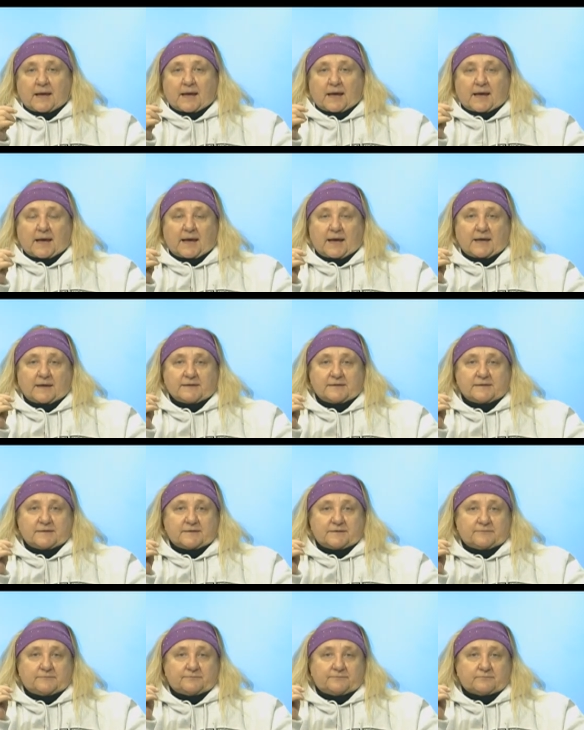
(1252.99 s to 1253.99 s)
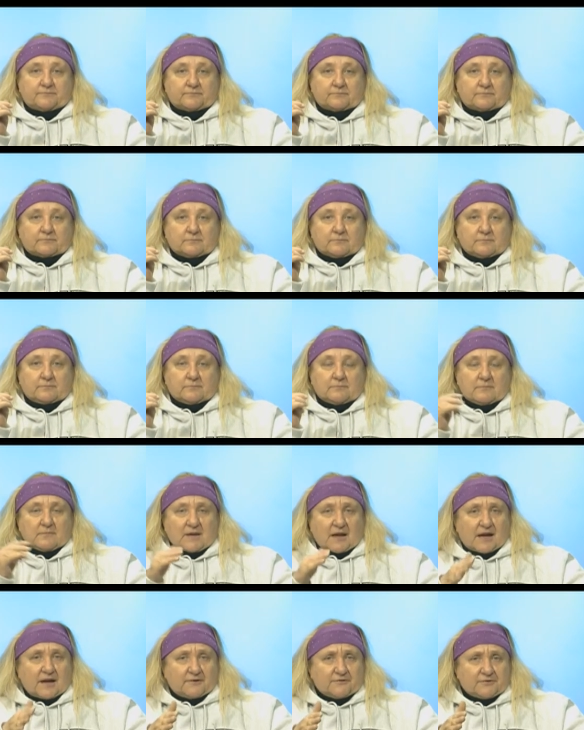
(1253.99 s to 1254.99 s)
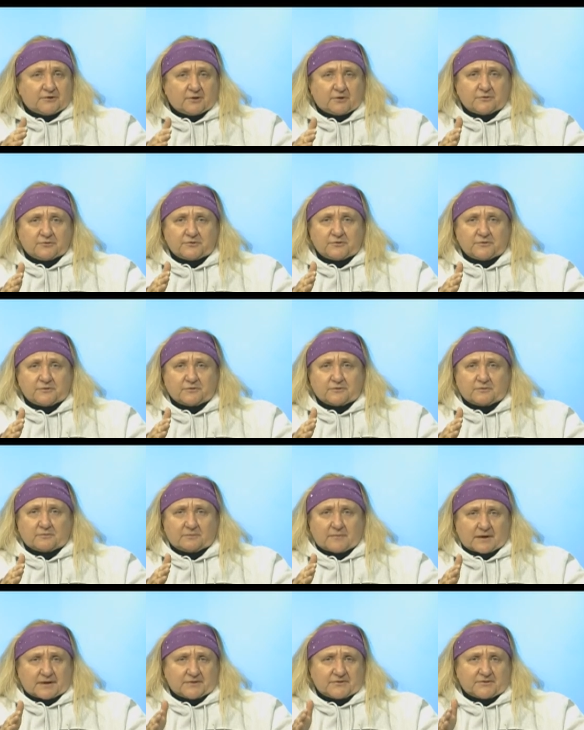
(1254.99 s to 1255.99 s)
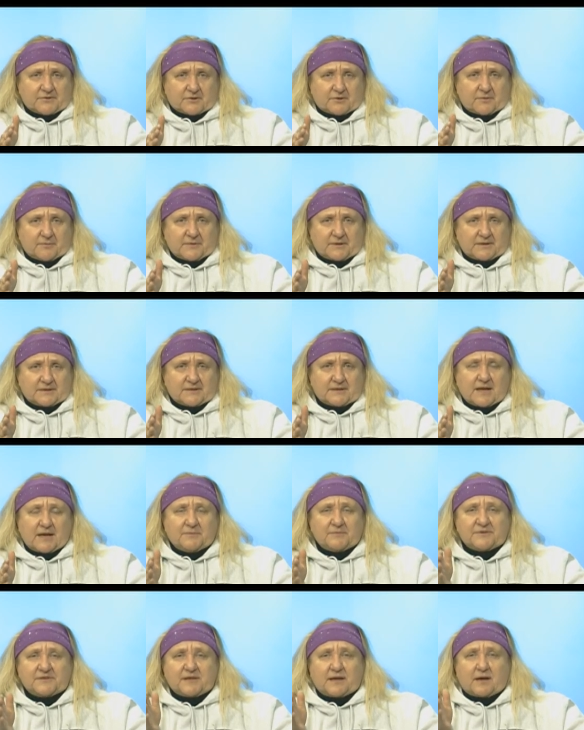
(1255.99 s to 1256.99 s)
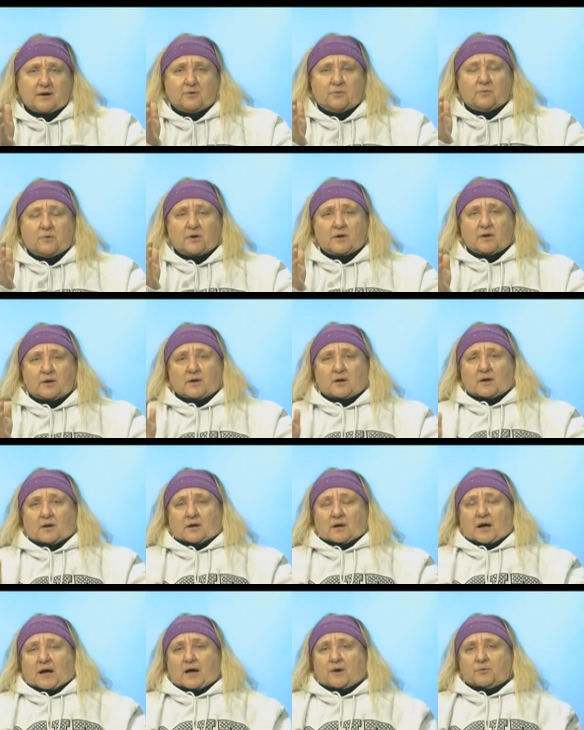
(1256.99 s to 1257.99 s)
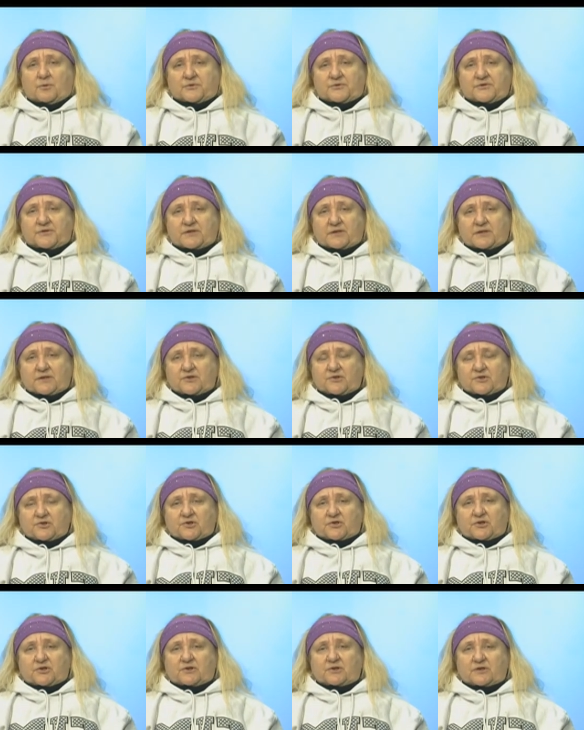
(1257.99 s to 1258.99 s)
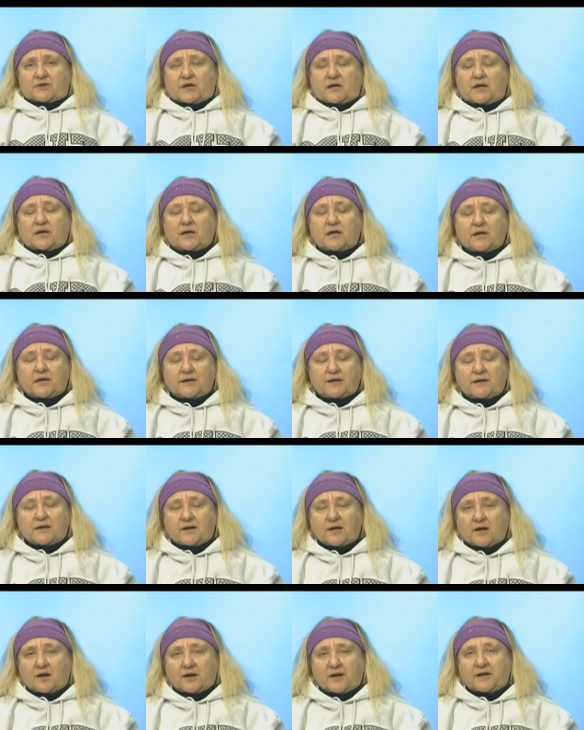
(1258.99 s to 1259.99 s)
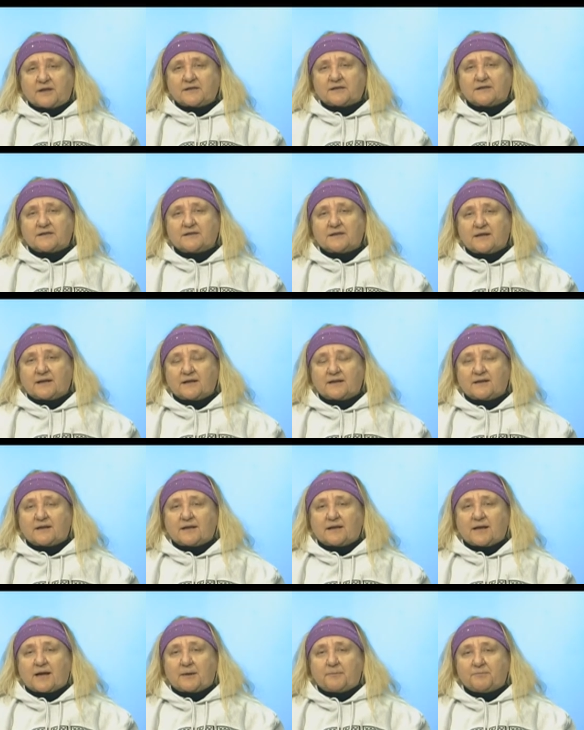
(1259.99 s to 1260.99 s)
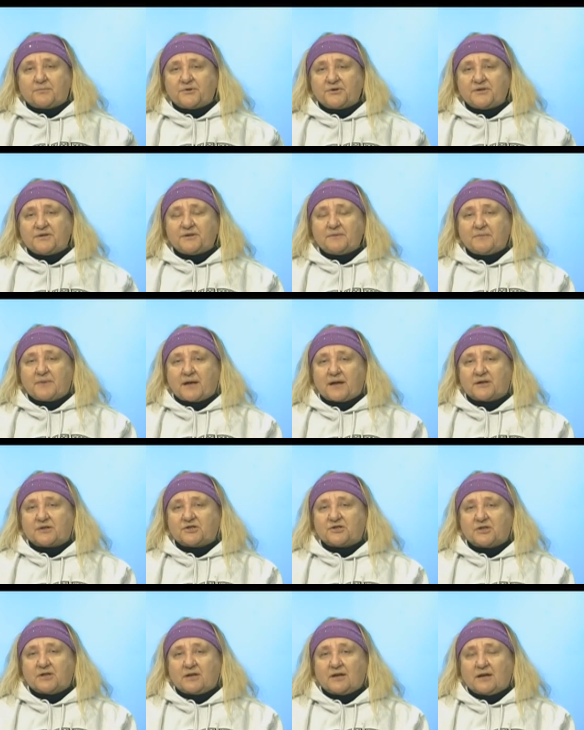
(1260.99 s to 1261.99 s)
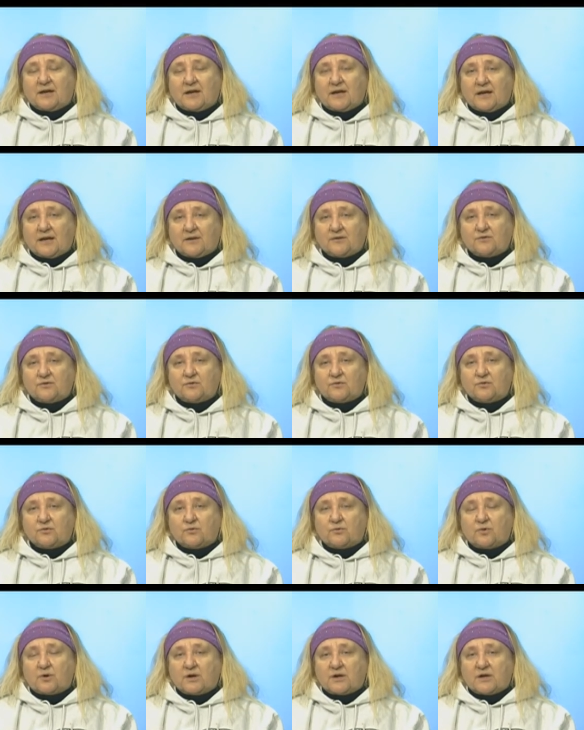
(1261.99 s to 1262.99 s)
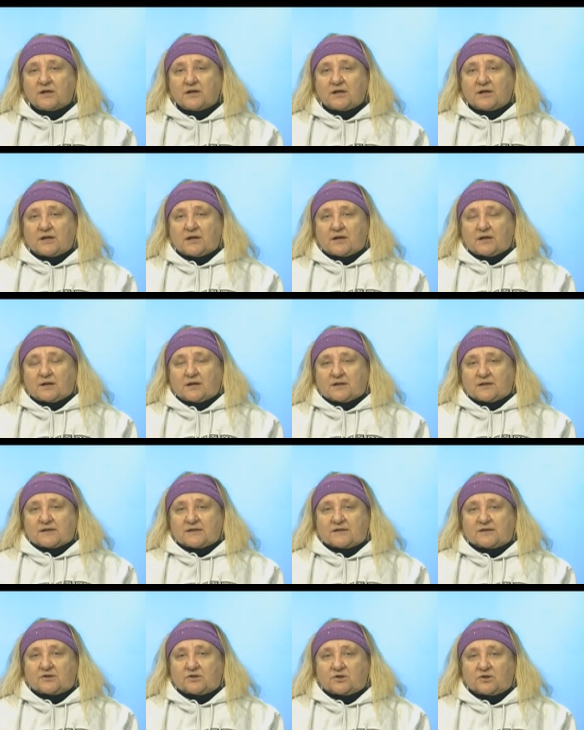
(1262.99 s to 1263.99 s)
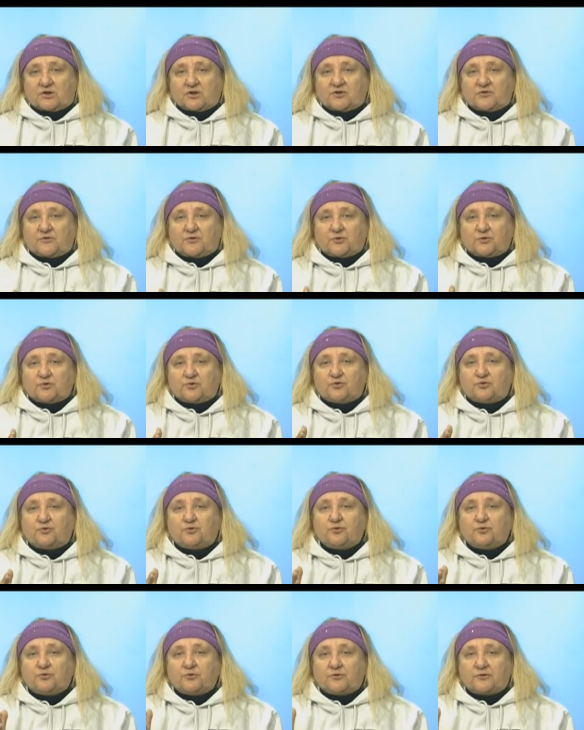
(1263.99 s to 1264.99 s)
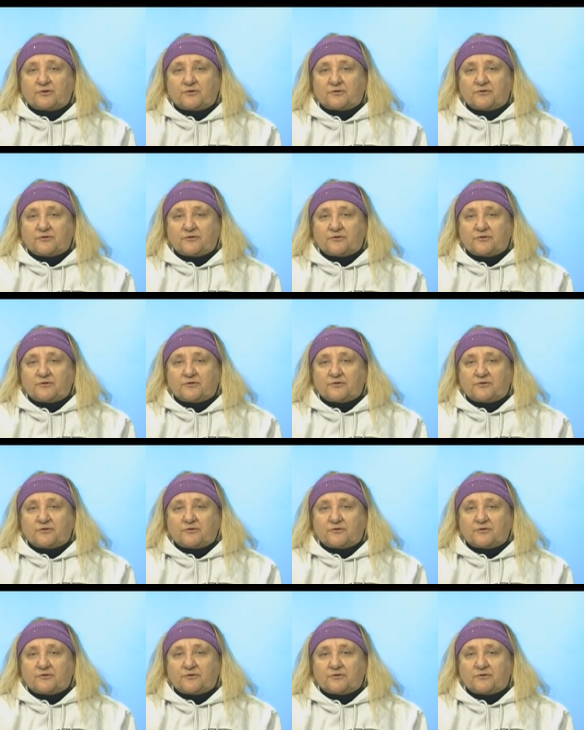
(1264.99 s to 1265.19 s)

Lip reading: And I've told you my story many times, how I was injured in a car accident, and I pretty much had to search for truth of